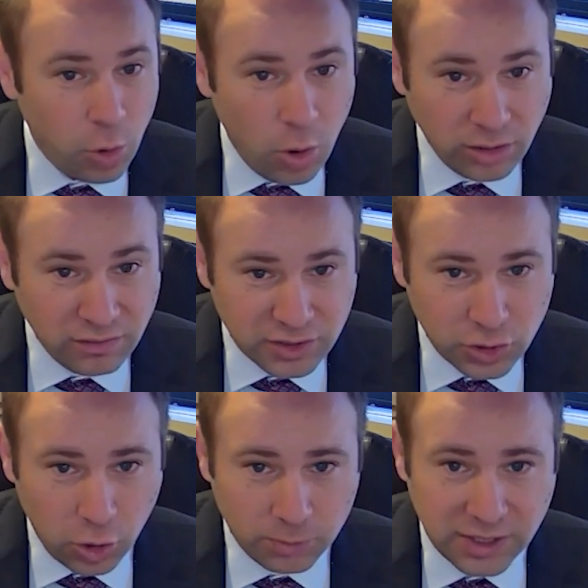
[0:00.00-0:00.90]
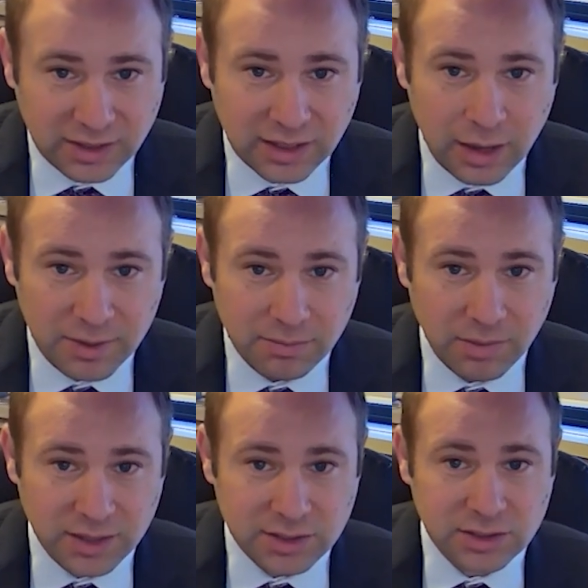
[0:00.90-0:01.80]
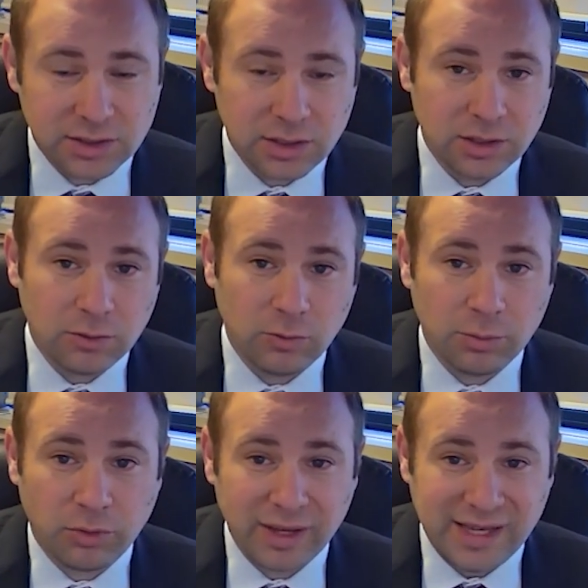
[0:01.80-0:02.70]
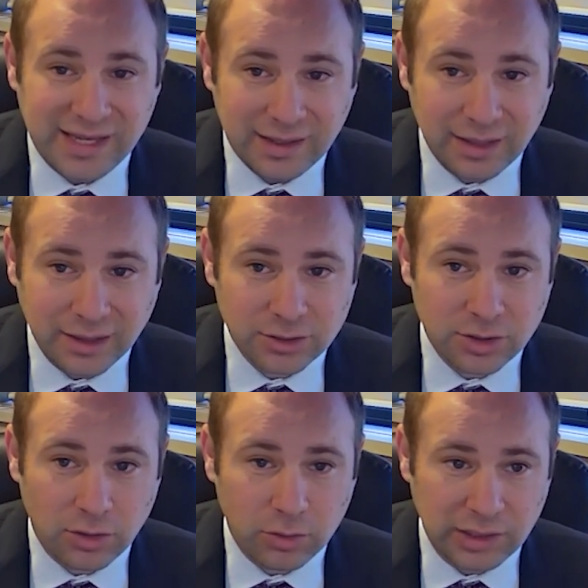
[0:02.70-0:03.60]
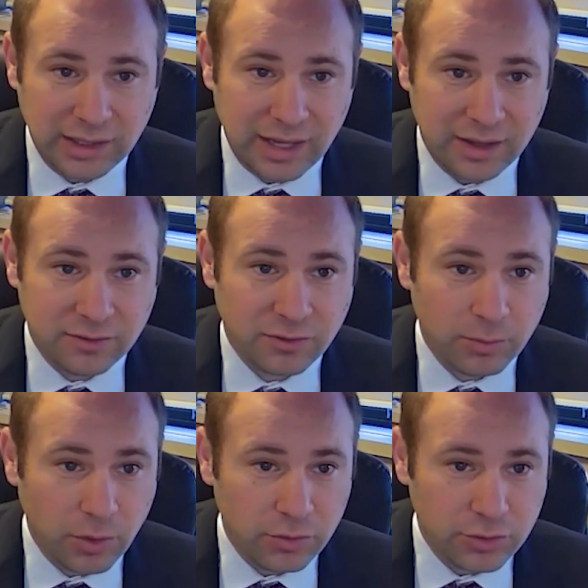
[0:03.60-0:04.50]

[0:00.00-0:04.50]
And all of us hope that the coming months will bring healing to the Holy Land for